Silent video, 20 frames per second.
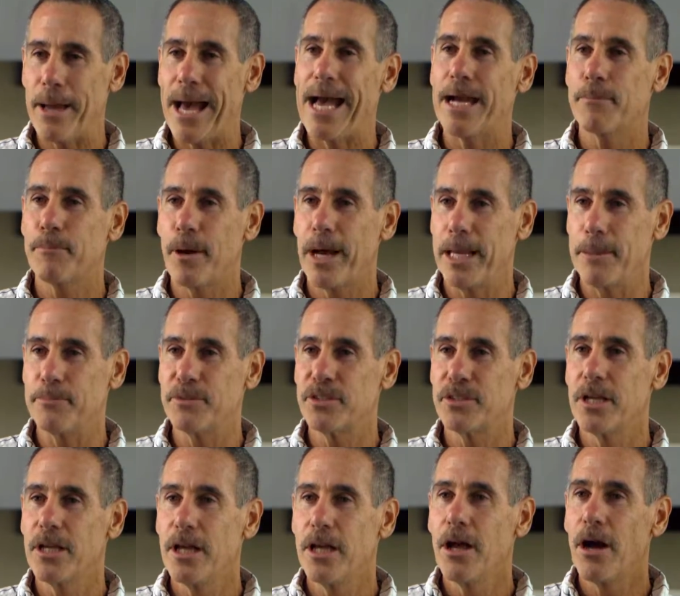bagpipes
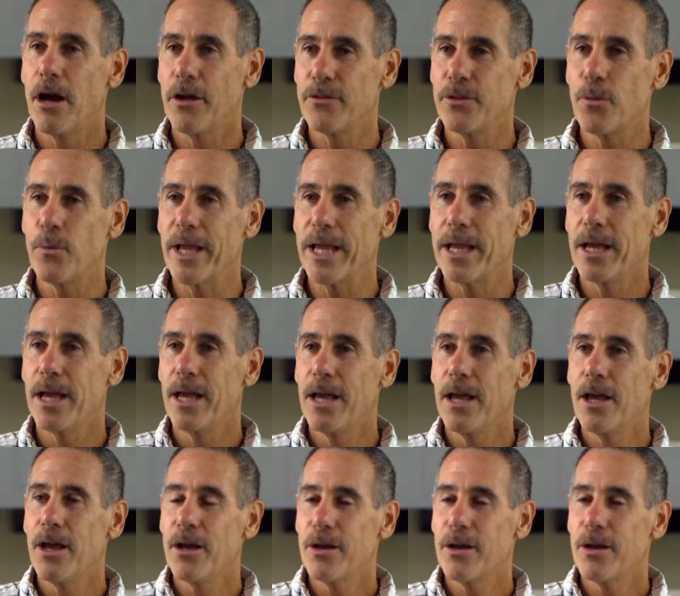on the weekend.